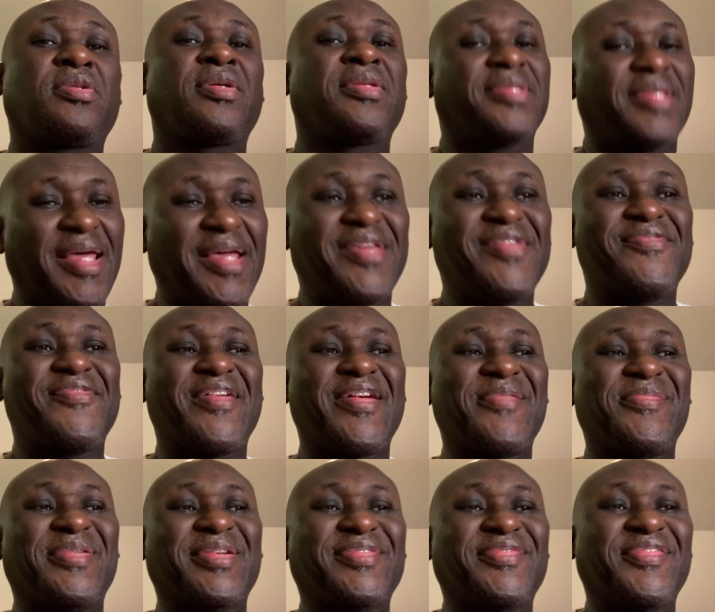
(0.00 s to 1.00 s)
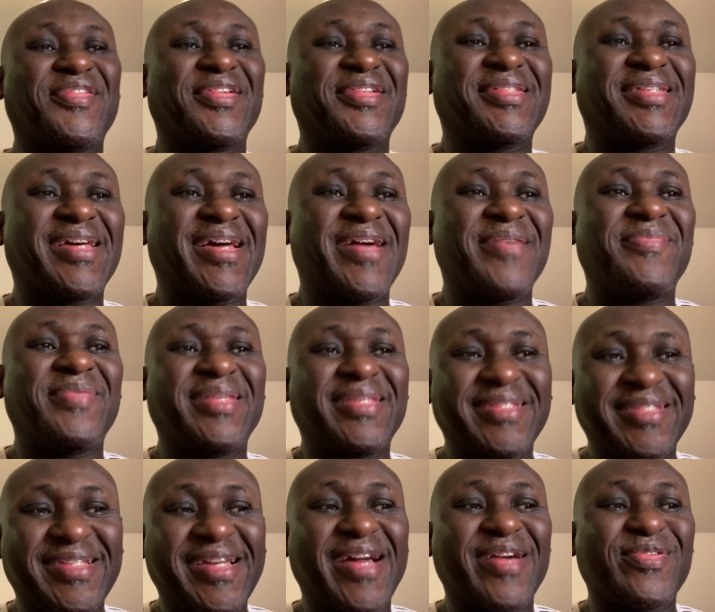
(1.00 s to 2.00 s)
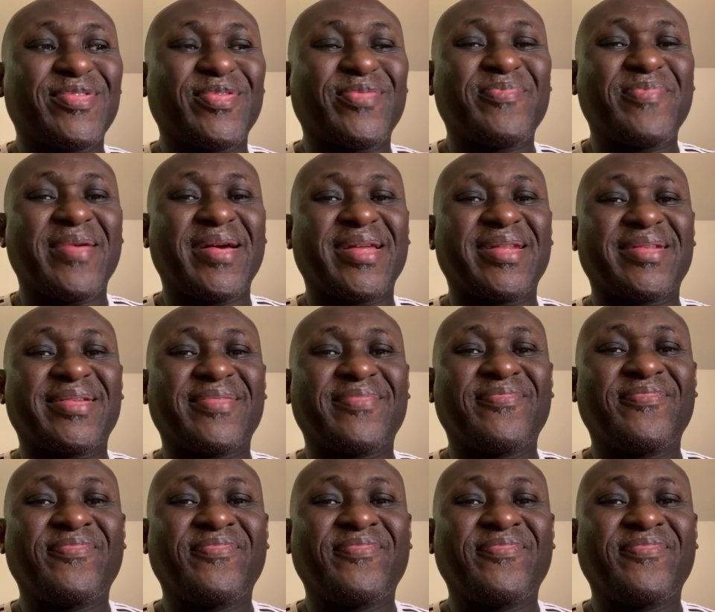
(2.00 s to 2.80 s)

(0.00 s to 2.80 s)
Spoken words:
Thank you very much for your time. It's Jack Lookman.